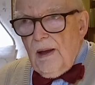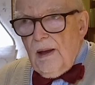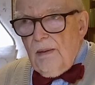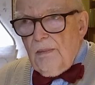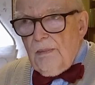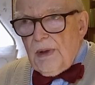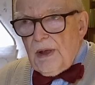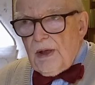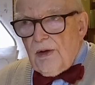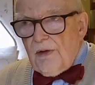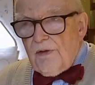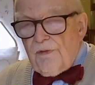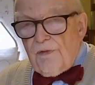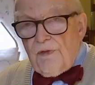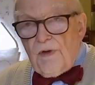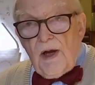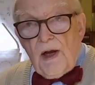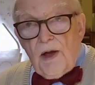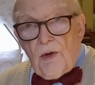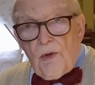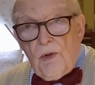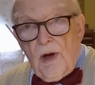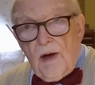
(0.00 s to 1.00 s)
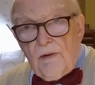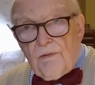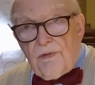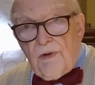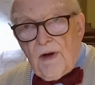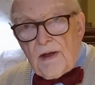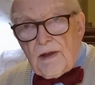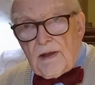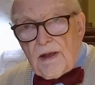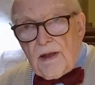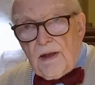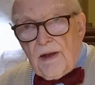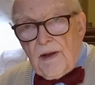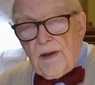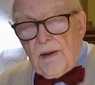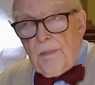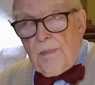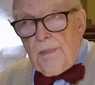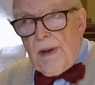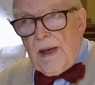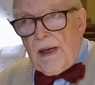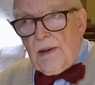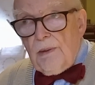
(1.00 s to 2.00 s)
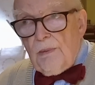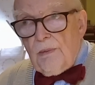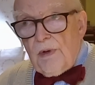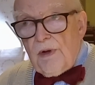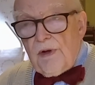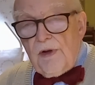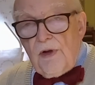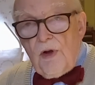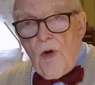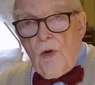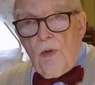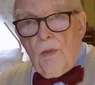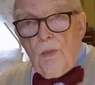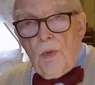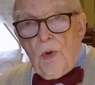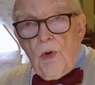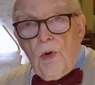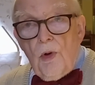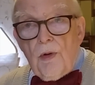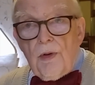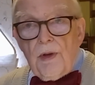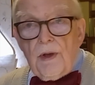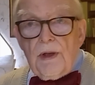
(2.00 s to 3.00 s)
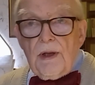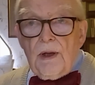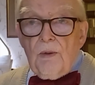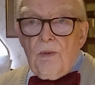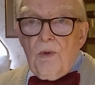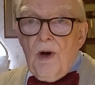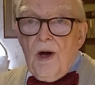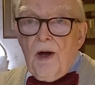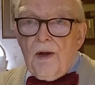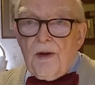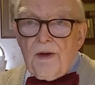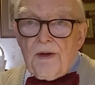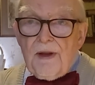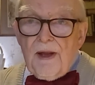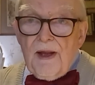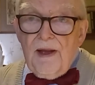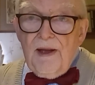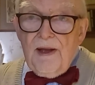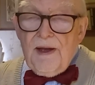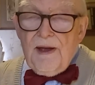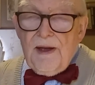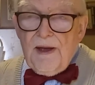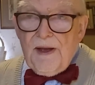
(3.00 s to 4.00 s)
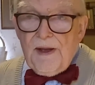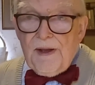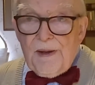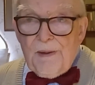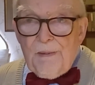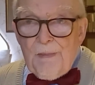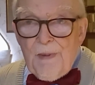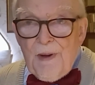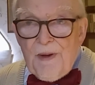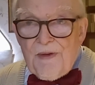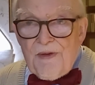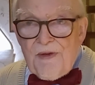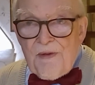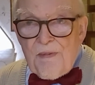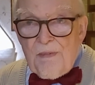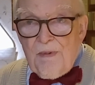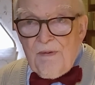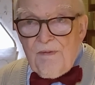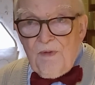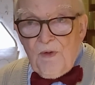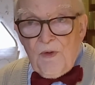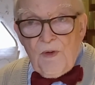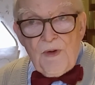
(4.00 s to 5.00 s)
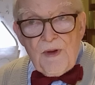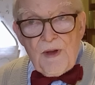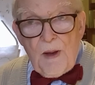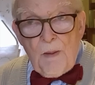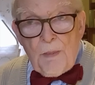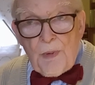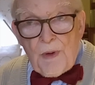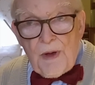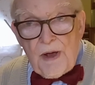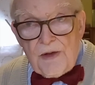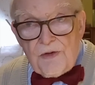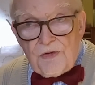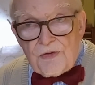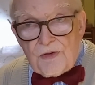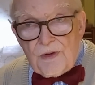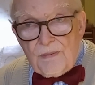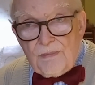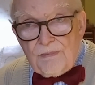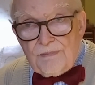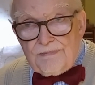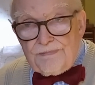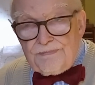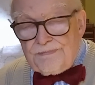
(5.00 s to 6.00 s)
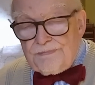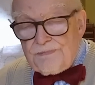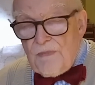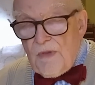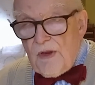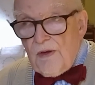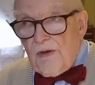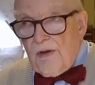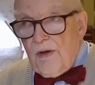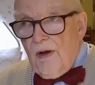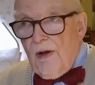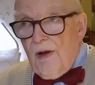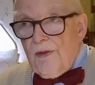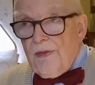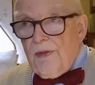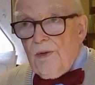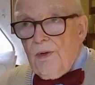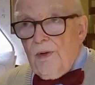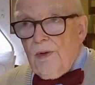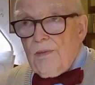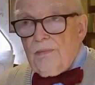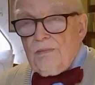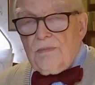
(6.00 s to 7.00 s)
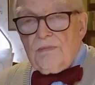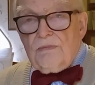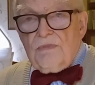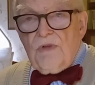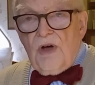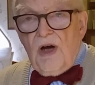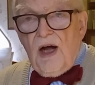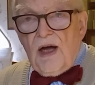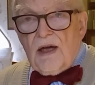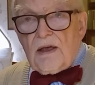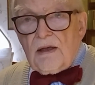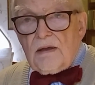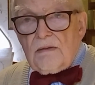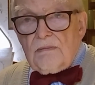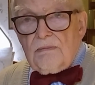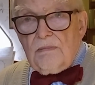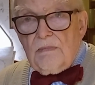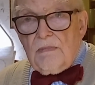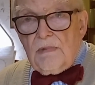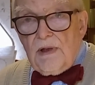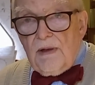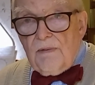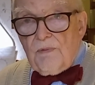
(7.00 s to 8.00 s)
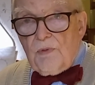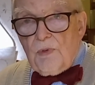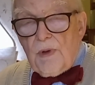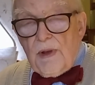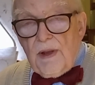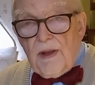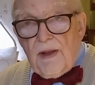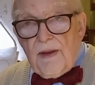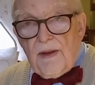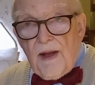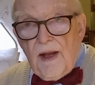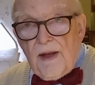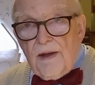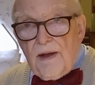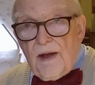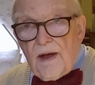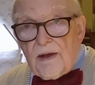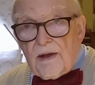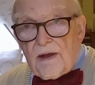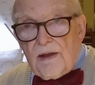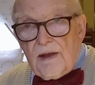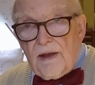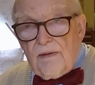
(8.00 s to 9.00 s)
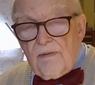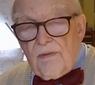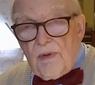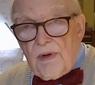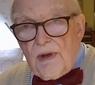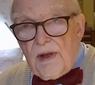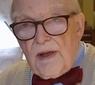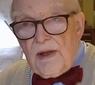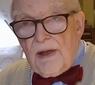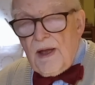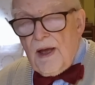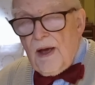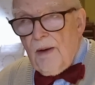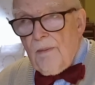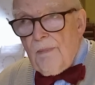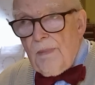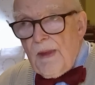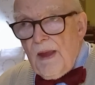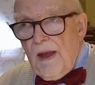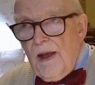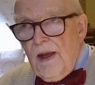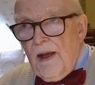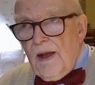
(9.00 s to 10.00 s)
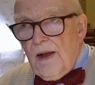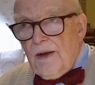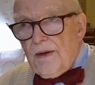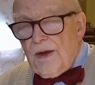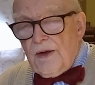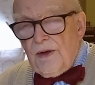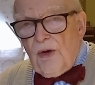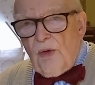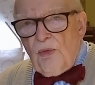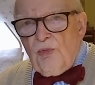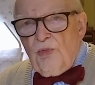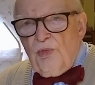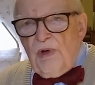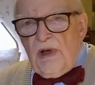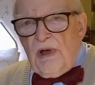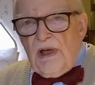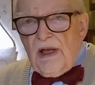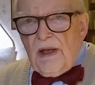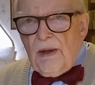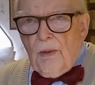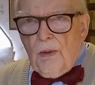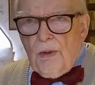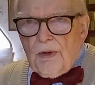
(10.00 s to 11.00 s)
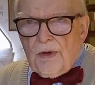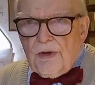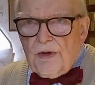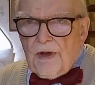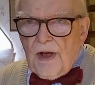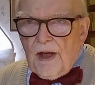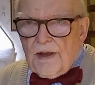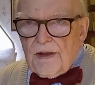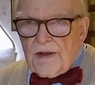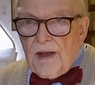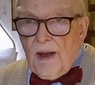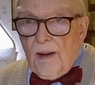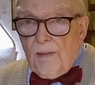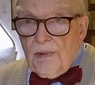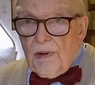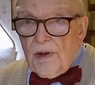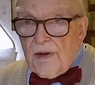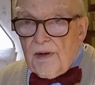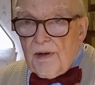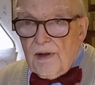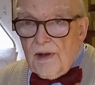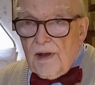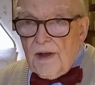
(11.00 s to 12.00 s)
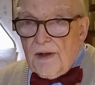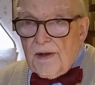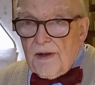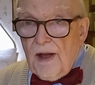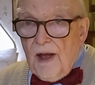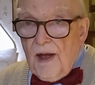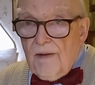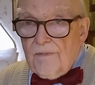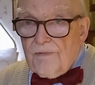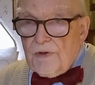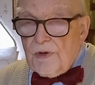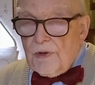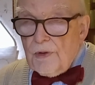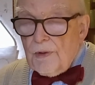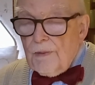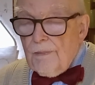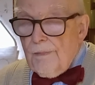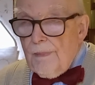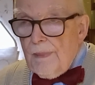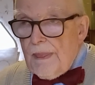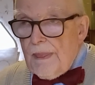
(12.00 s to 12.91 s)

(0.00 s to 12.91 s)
because quite frankly, the pain was no more than it was in the months before the operation. So I thought, well, I lived with it then, I can live with it now. And I don't really want to take tablets unless I have to.